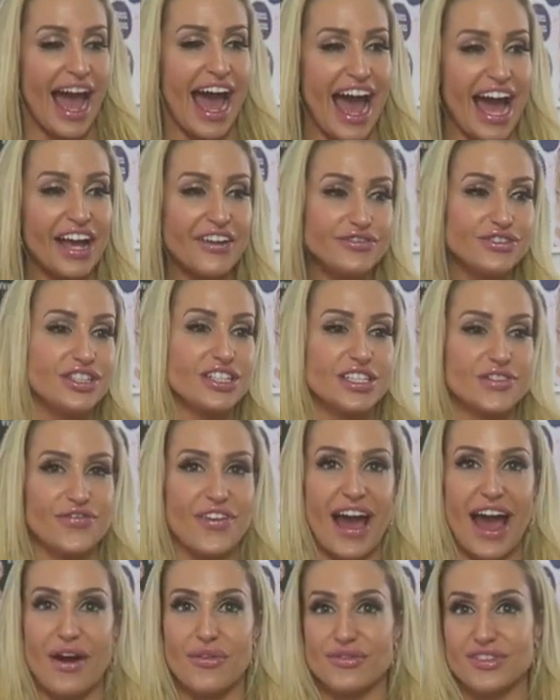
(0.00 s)
I've just
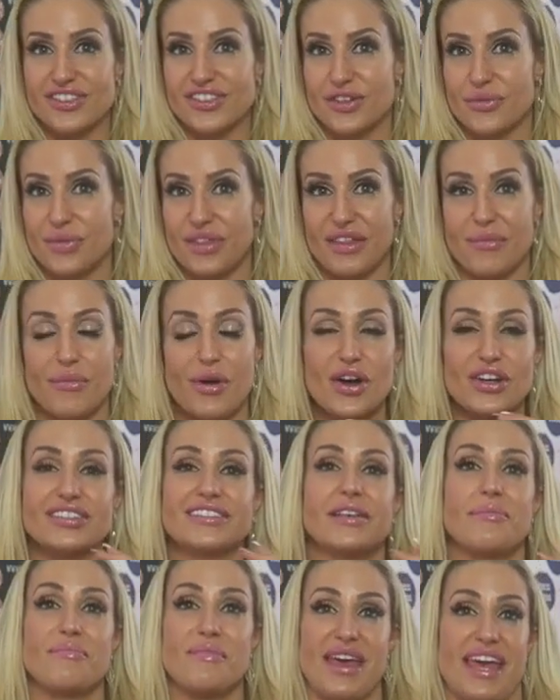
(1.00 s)
found some of the
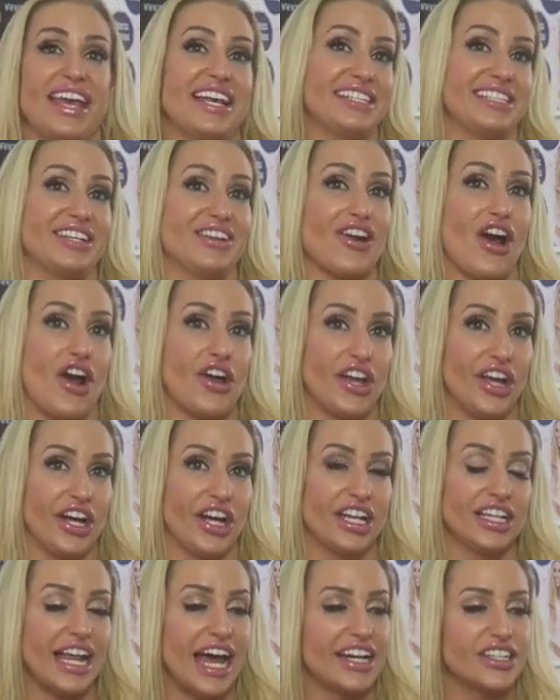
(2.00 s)
most amazing
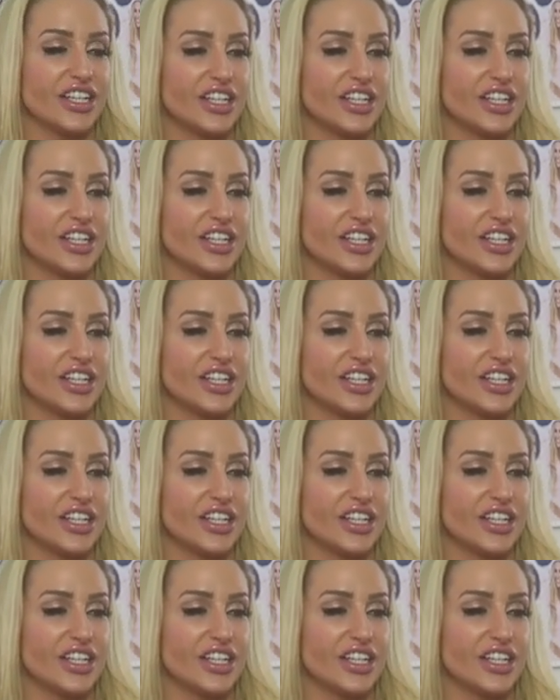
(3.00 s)
oil.